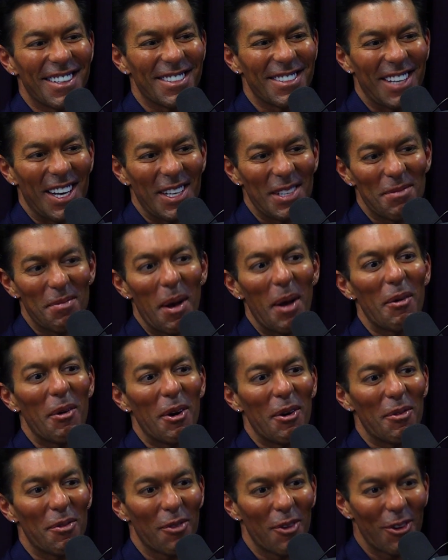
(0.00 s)
This guy is about
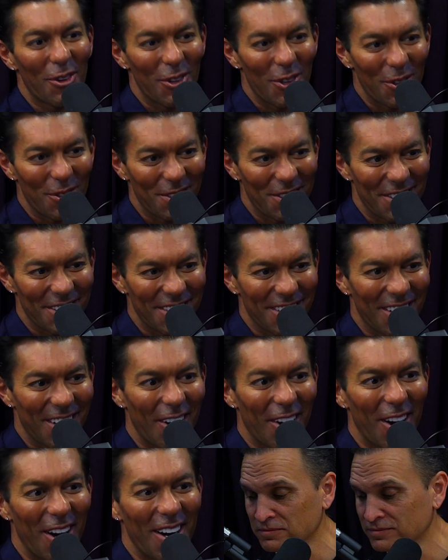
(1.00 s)
ready to fall over.
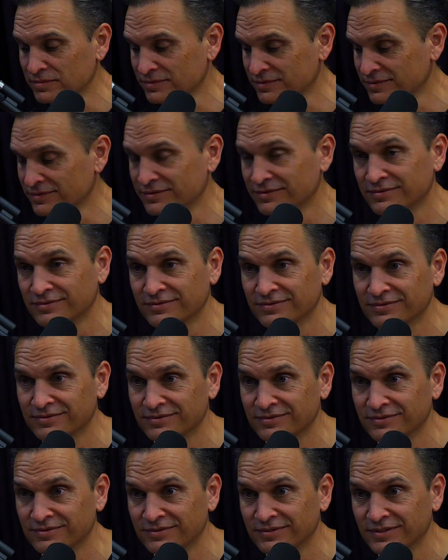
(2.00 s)
All right. You're the
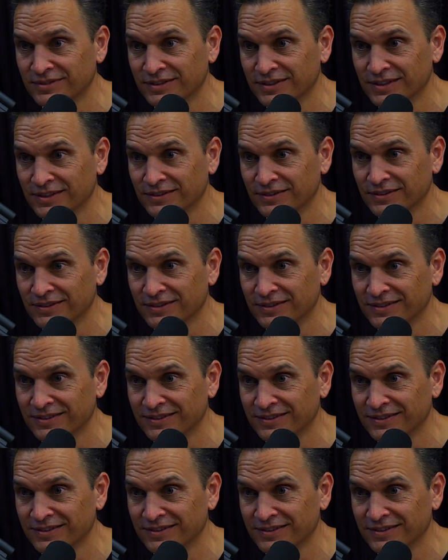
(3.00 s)
man. Thanks, Matt.